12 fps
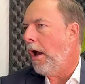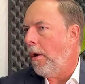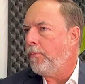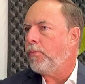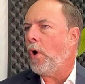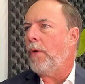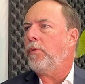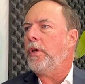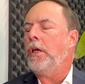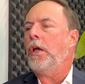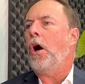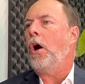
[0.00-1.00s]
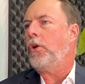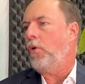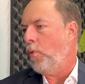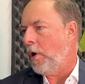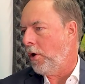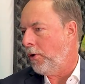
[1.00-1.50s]
probably
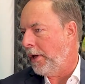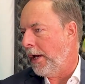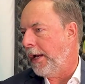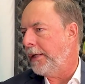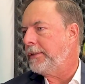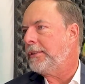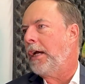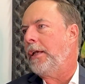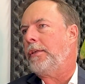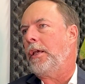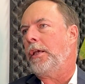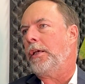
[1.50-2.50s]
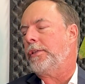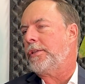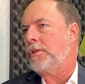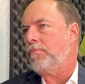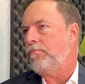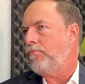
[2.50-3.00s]
unawareness. I think
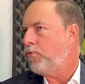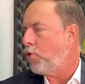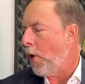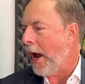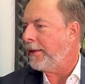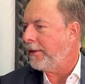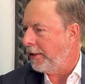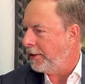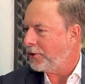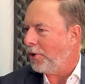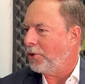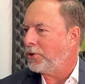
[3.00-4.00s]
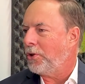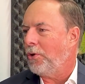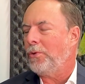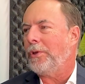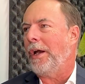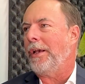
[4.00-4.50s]
it's practice also.
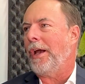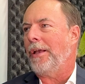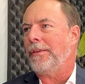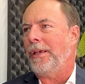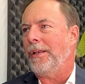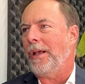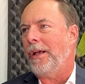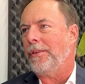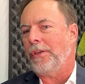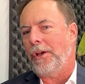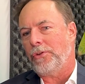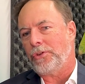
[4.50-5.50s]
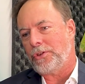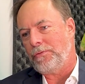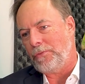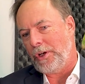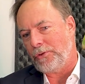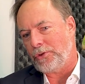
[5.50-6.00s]
Like, I think that
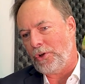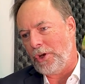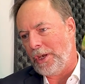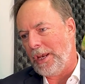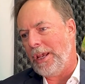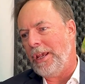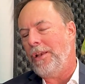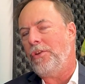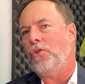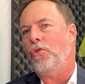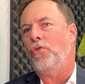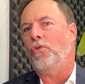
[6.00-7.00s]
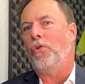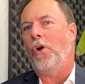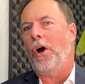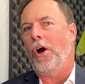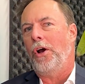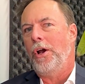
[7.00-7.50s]
there's a need
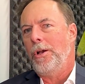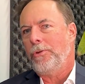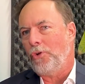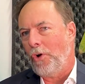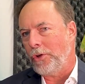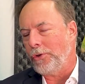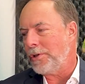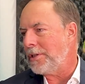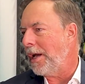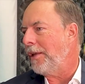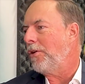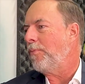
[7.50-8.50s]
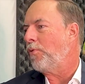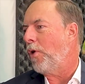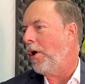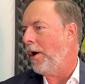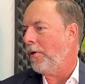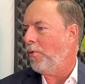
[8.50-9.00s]
to understand the
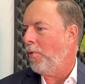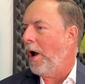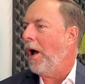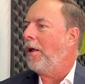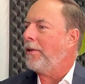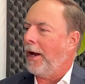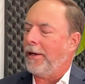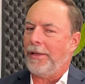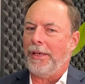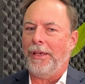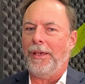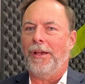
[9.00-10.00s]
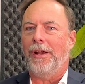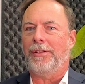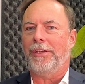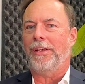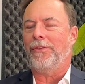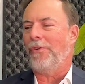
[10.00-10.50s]
product well. Like
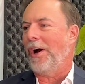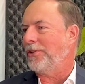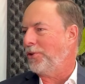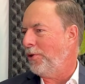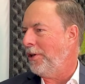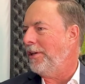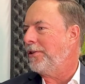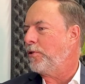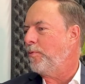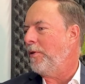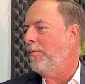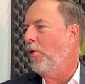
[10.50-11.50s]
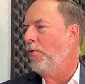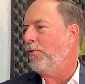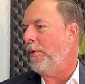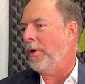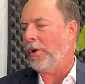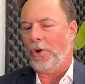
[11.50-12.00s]
the advisor needs to be more
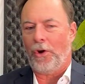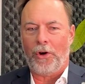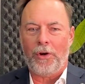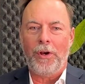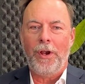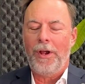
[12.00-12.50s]
familiar